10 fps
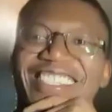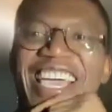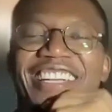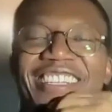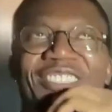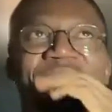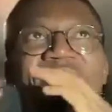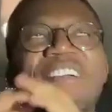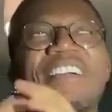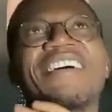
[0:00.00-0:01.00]
yeah,
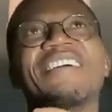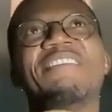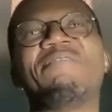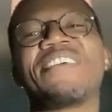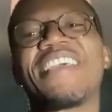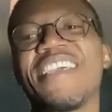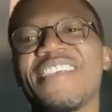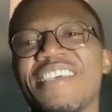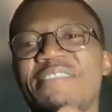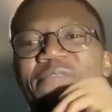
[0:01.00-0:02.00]
true.
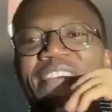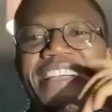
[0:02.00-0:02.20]
So in